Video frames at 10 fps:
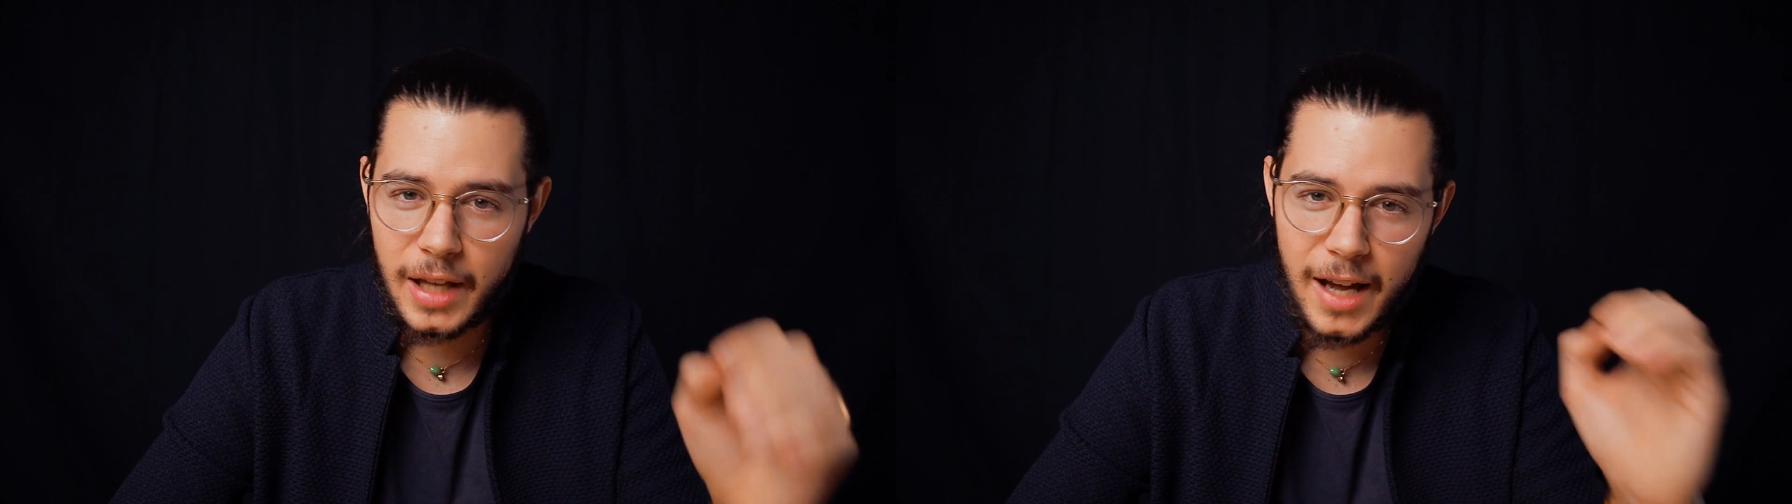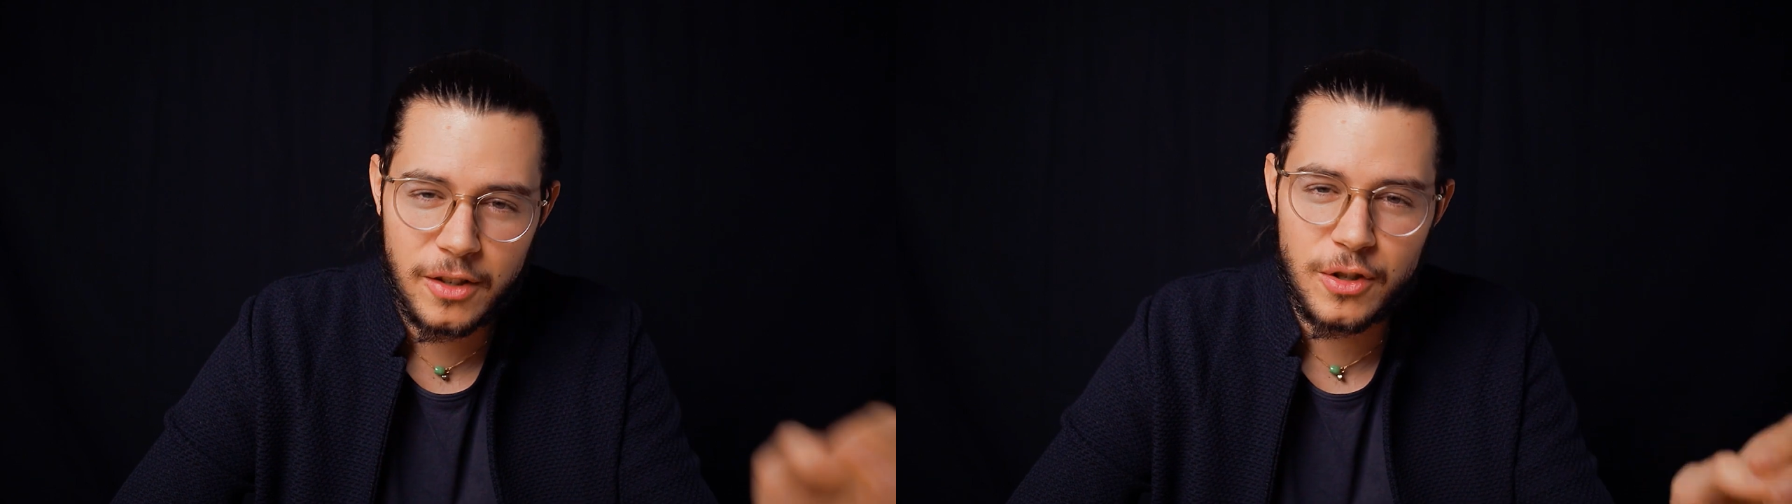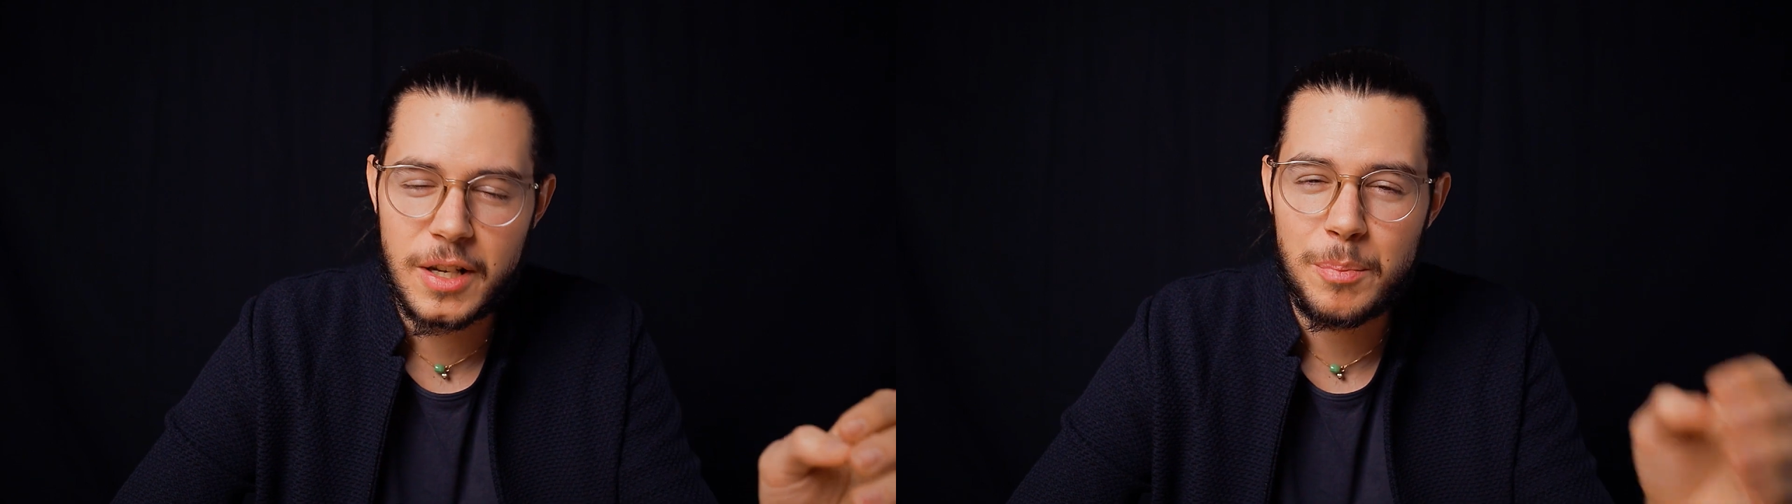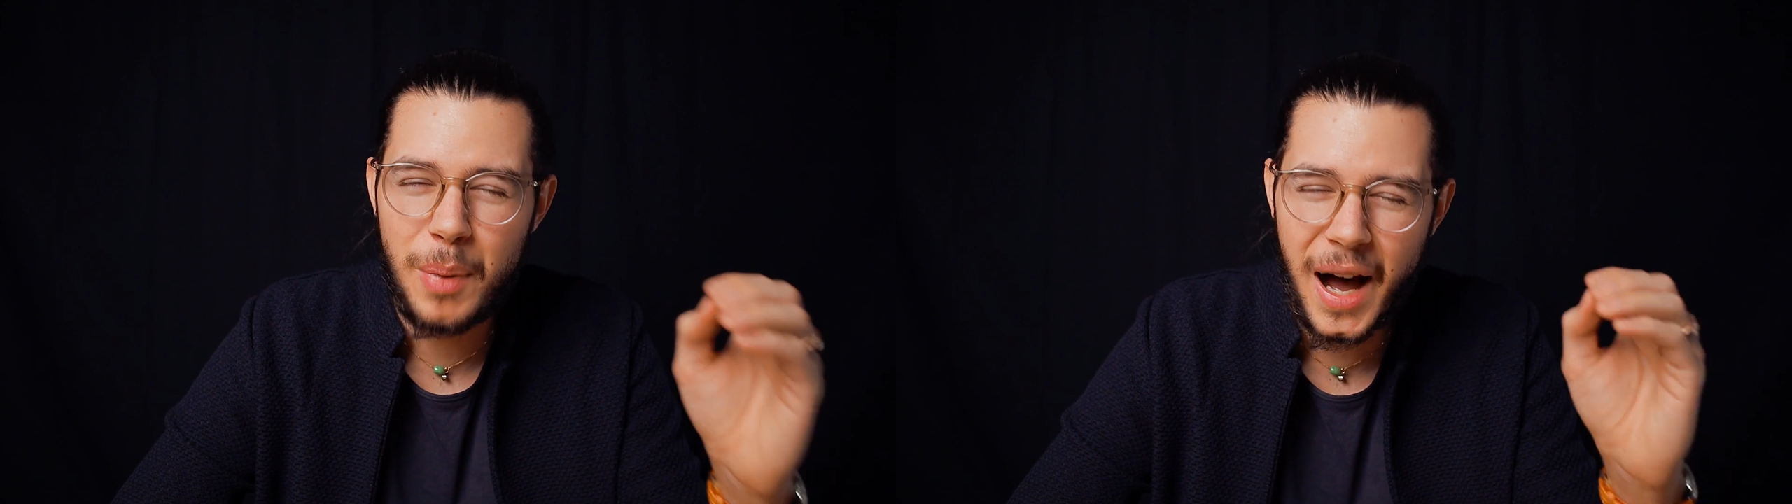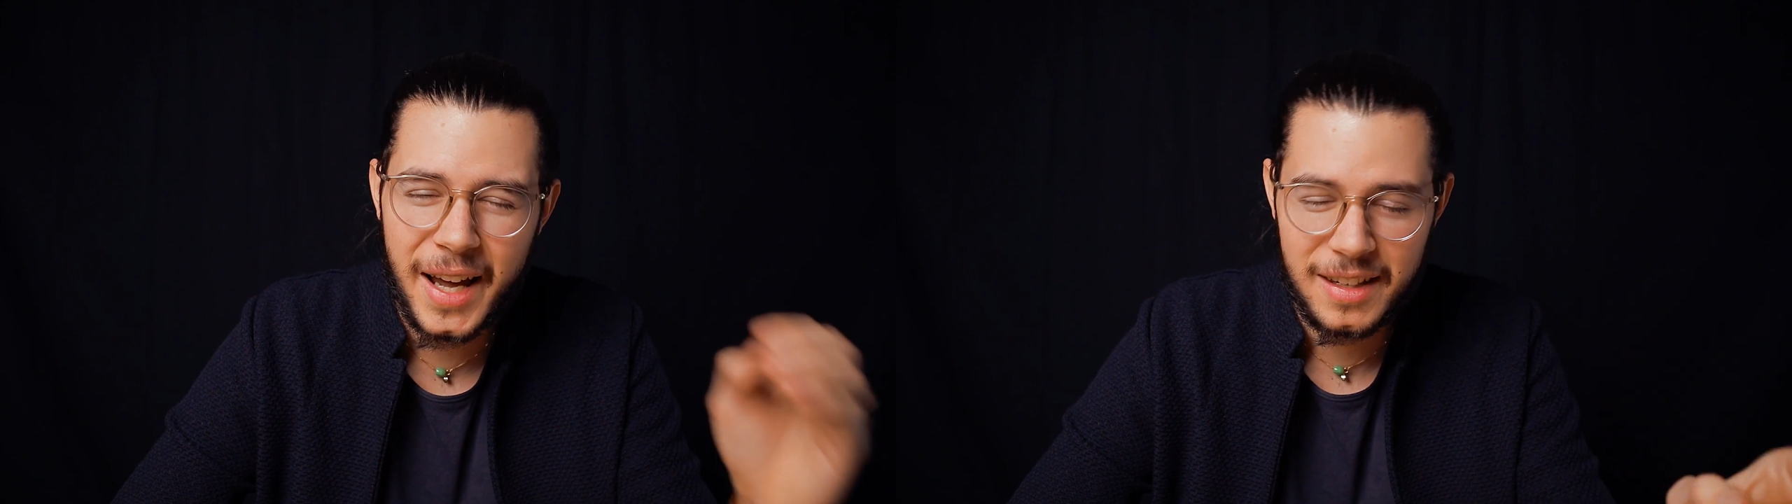actually
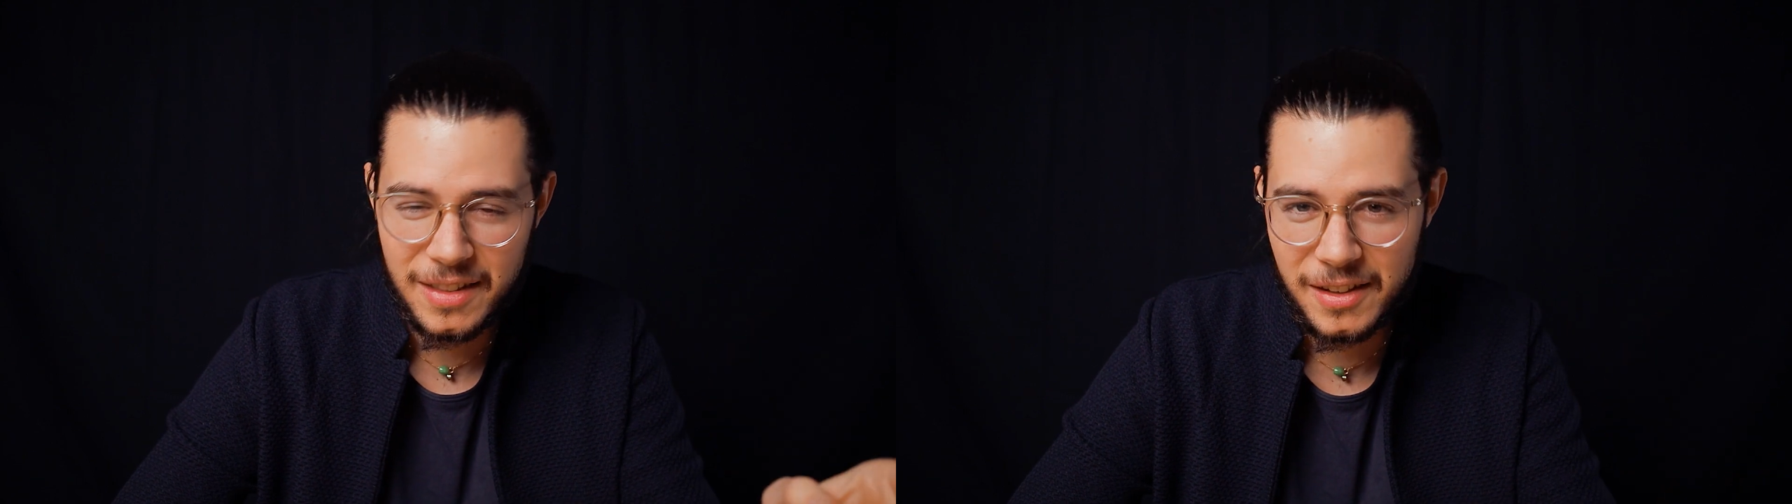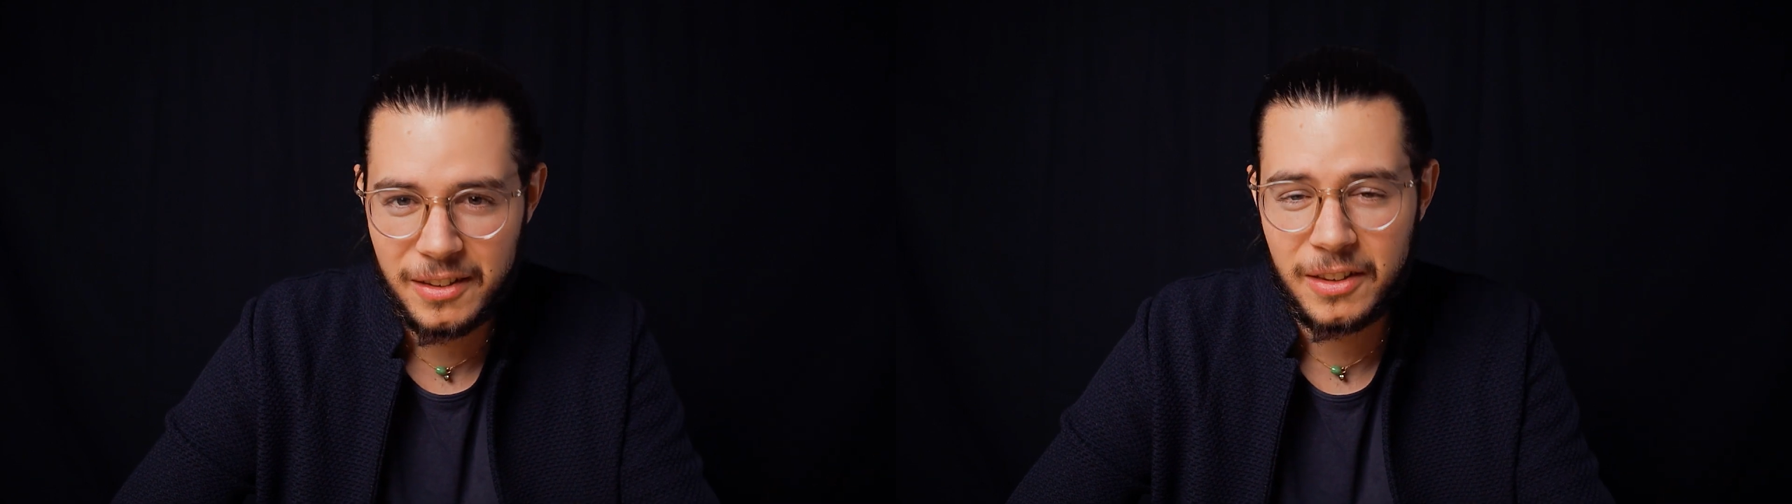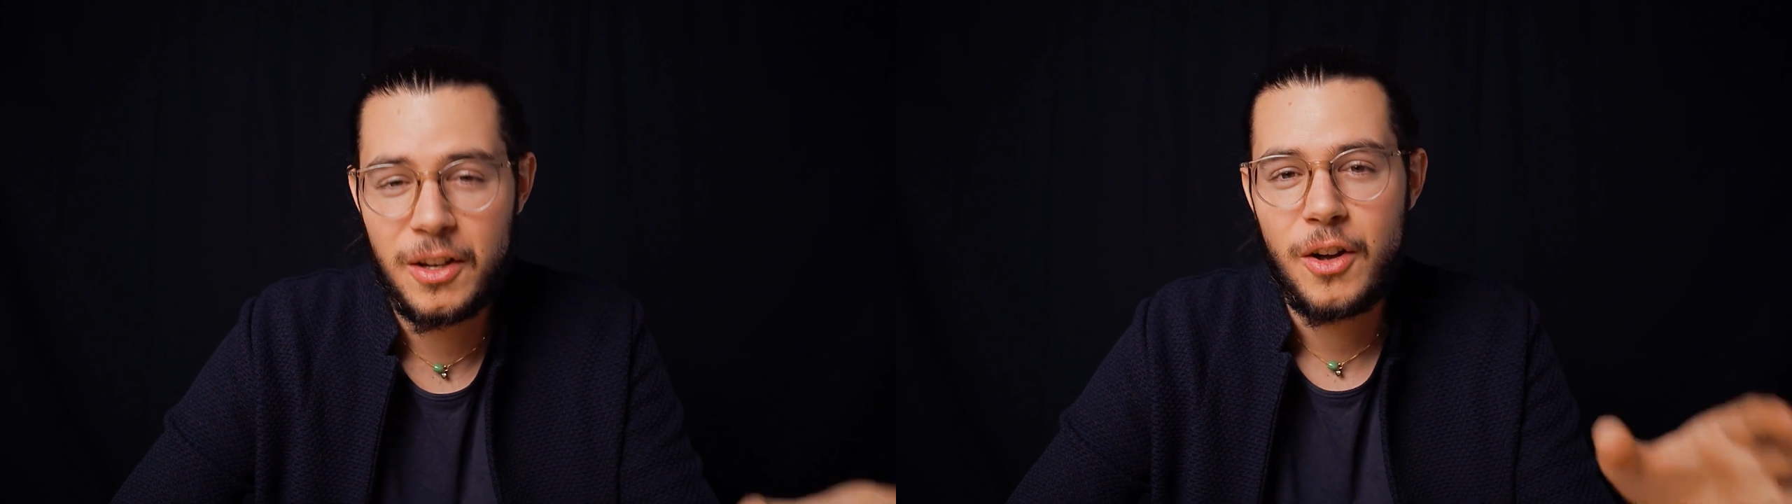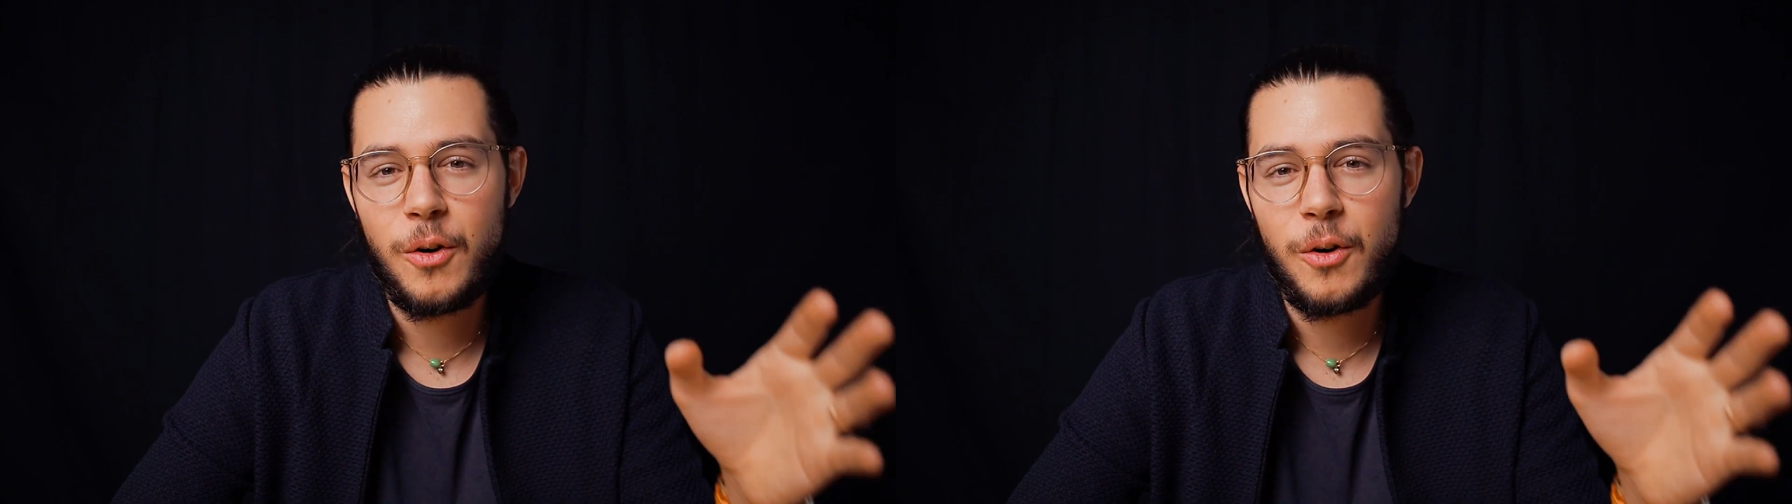buying this,